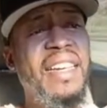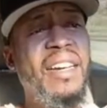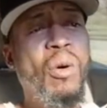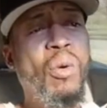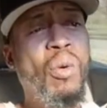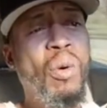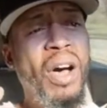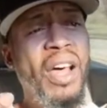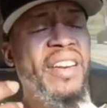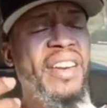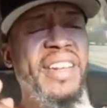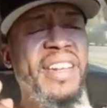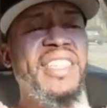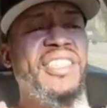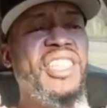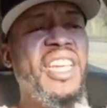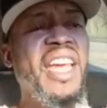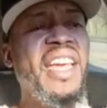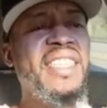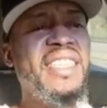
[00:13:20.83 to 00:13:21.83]
what are the
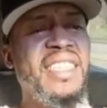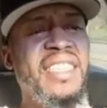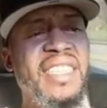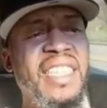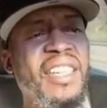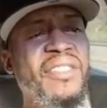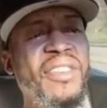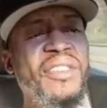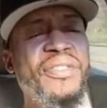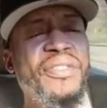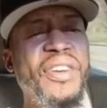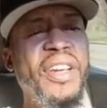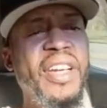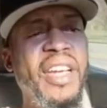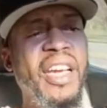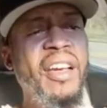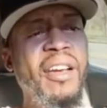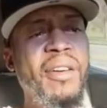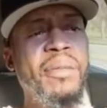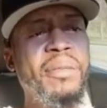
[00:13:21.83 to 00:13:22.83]
chances even for
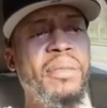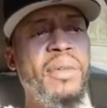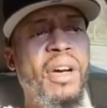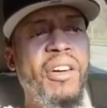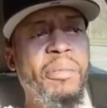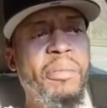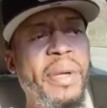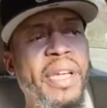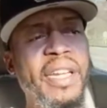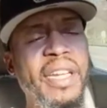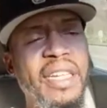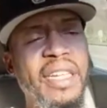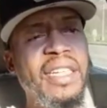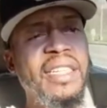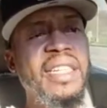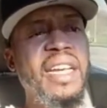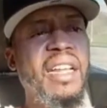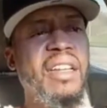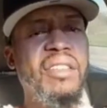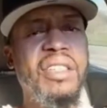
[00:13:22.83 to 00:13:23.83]
him of beating
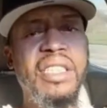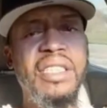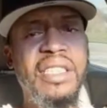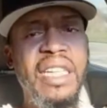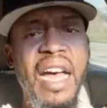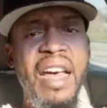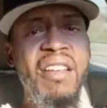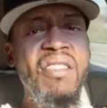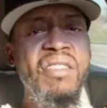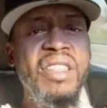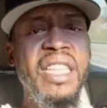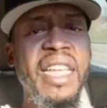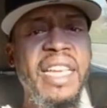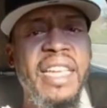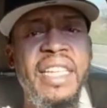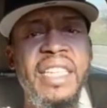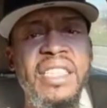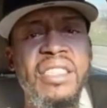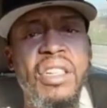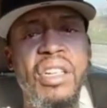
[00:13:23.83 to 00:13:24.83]
Canelo? Because I don't think
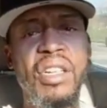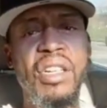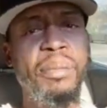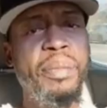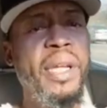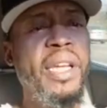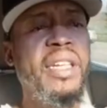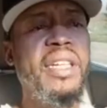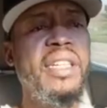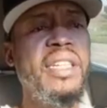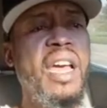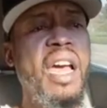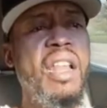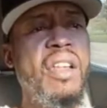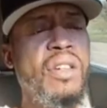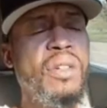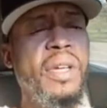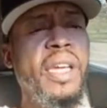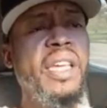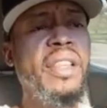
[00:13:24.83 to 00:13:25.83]
he's going to beat
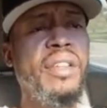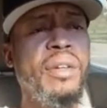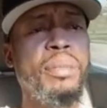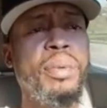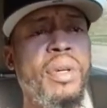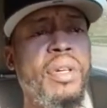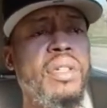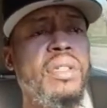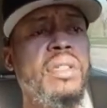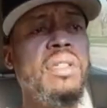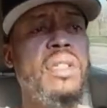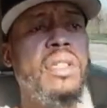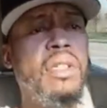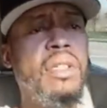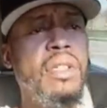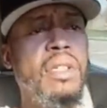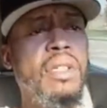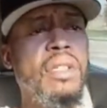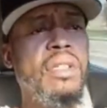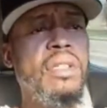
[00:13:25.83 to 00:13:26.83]
Canelo either, bro.
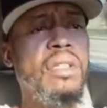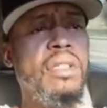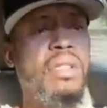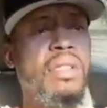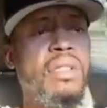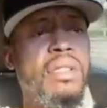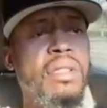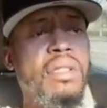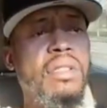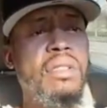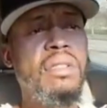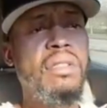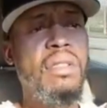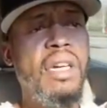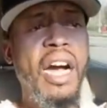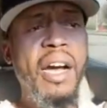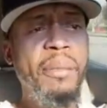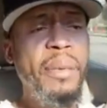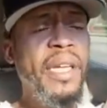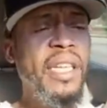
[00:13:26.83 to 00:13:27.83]

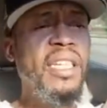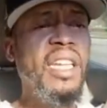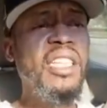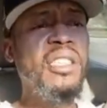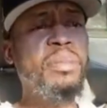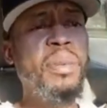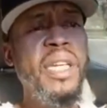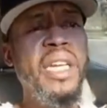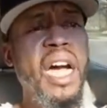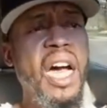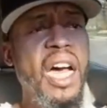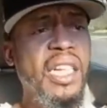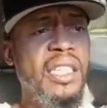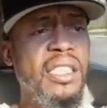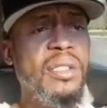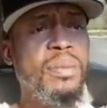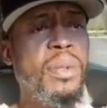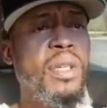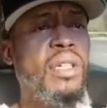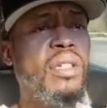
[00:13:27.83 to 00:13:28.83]
I mean, let's be
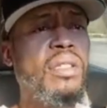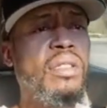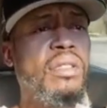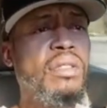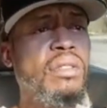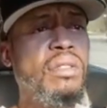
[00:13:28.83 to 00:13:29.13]
honest, bro.